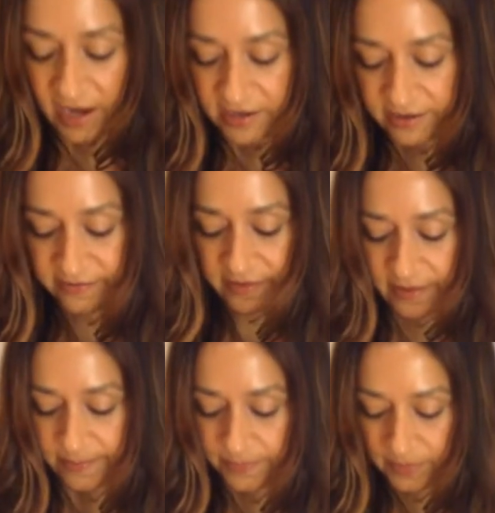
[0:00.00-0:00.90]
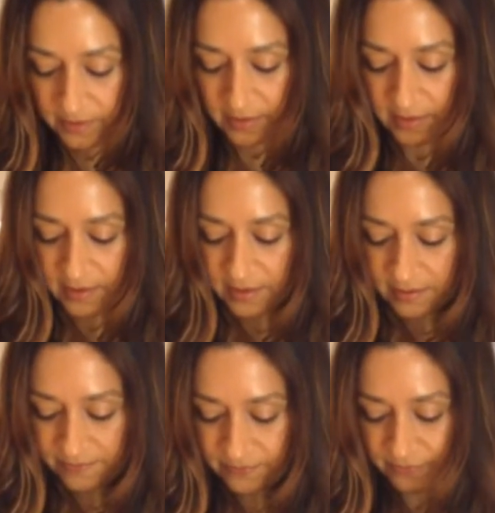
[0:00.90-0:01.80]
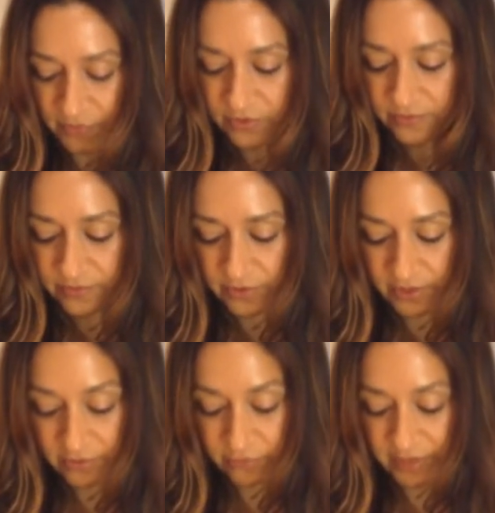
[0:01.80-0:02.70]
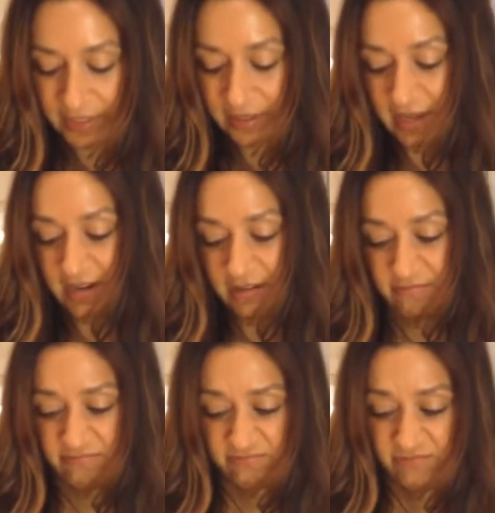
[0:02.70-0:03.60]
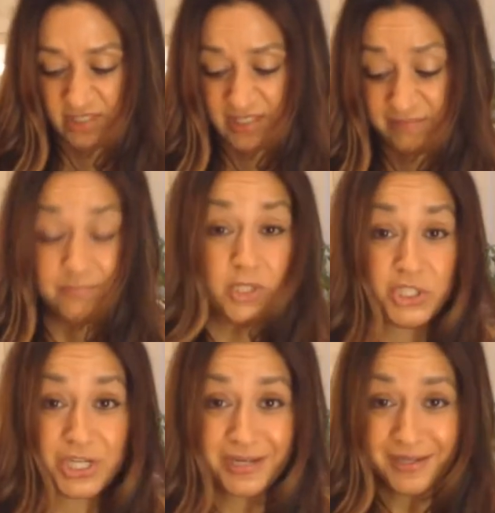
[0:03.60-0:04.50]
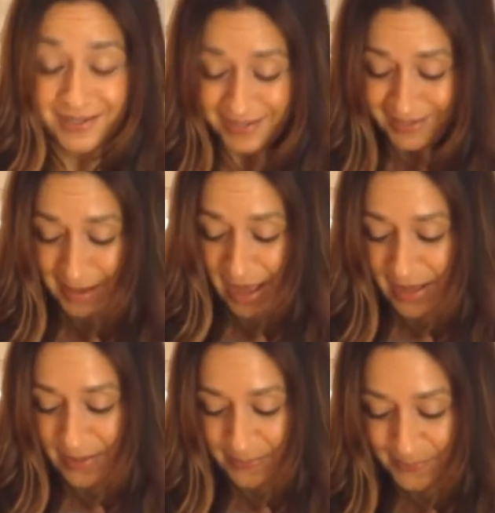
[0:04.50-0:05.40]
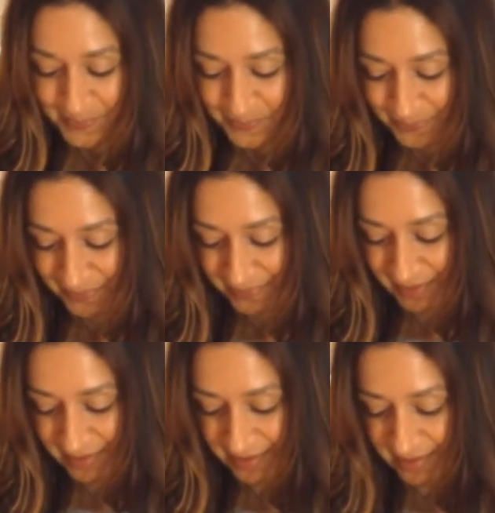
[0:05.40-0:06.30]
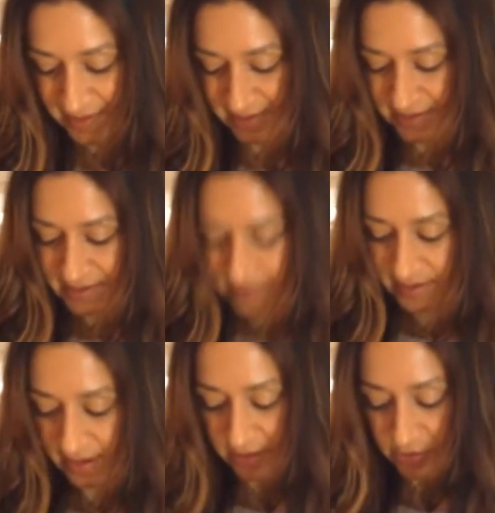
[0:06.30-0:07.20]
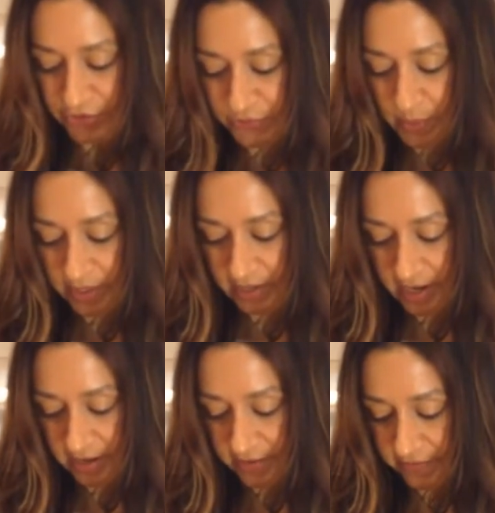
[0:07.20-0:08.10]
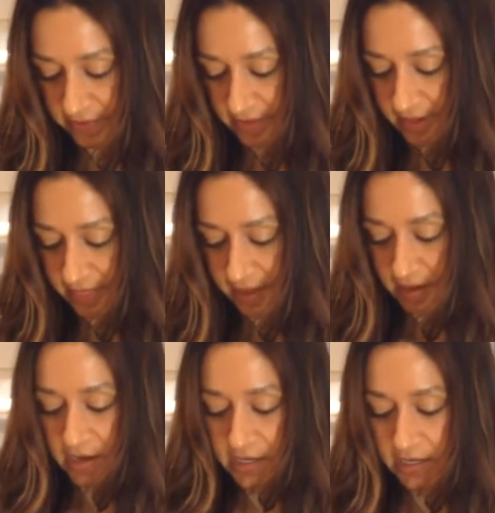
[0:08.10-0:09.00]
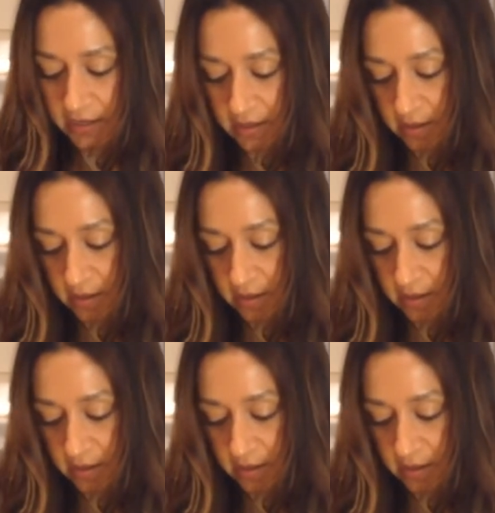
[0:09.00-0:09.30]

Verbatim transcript: kind of, um, you're gonna really get it really mushy. Um, and you just wanna kind of get that honey